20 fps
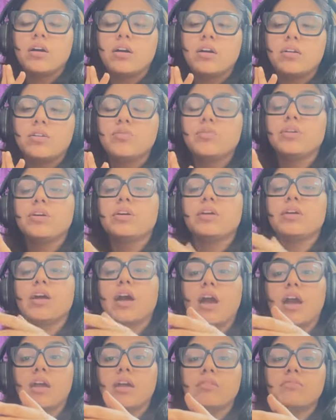today
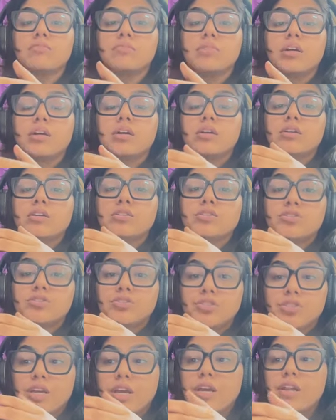I am
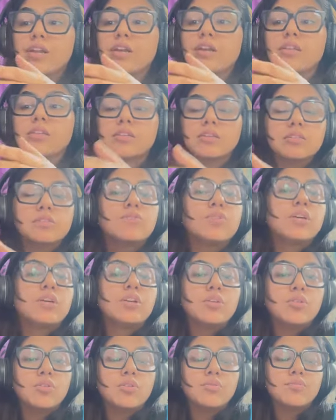sharing this
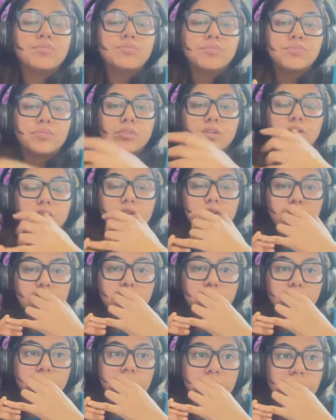video
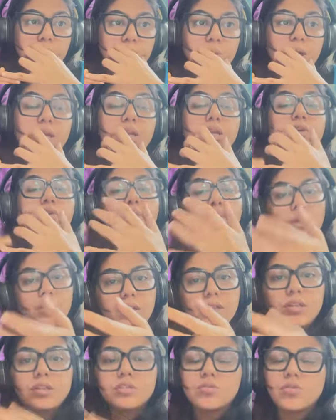by
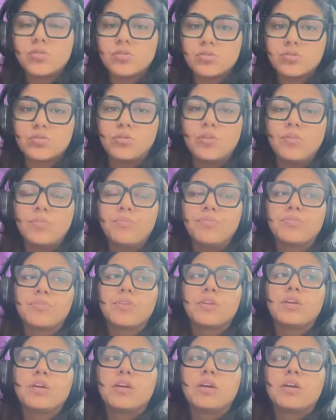recording this also
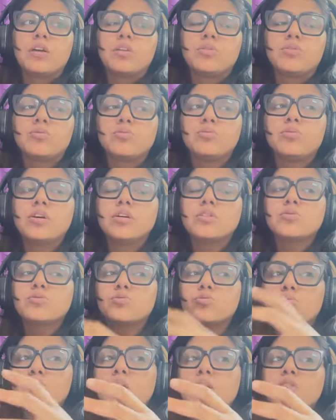to the
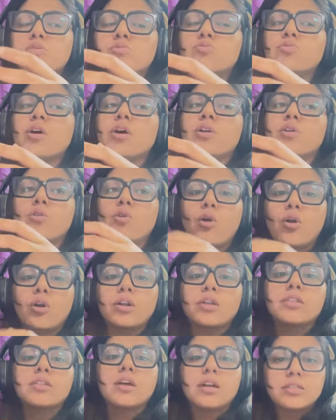students who are not
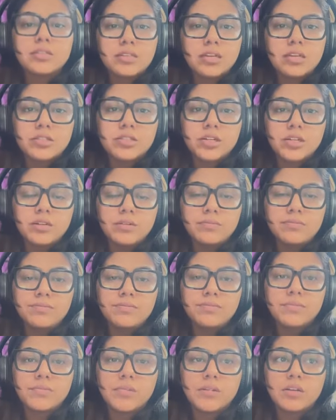in that session,
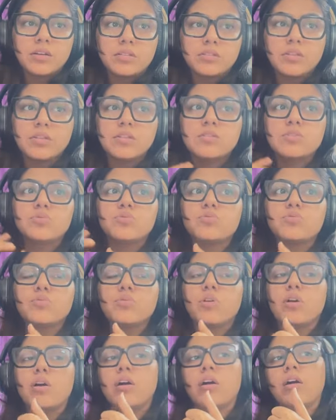just
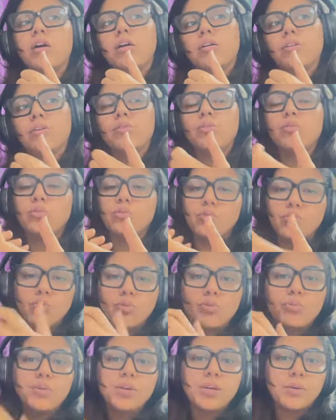to
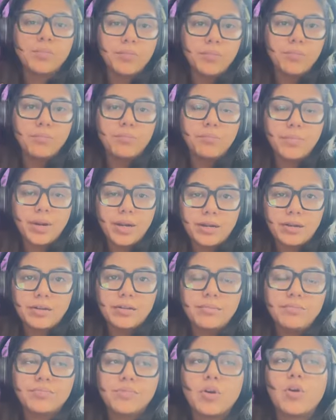know me better.
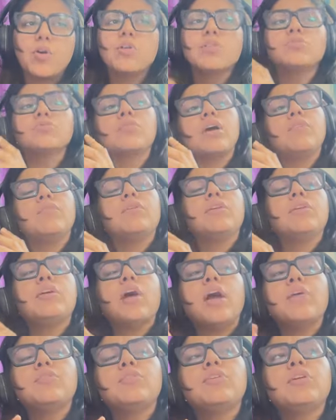Also
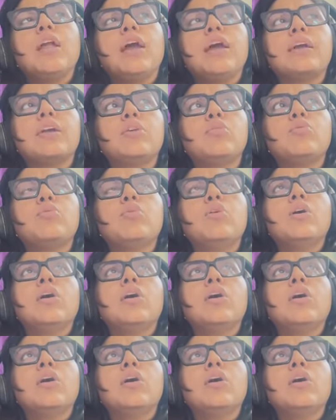I would like to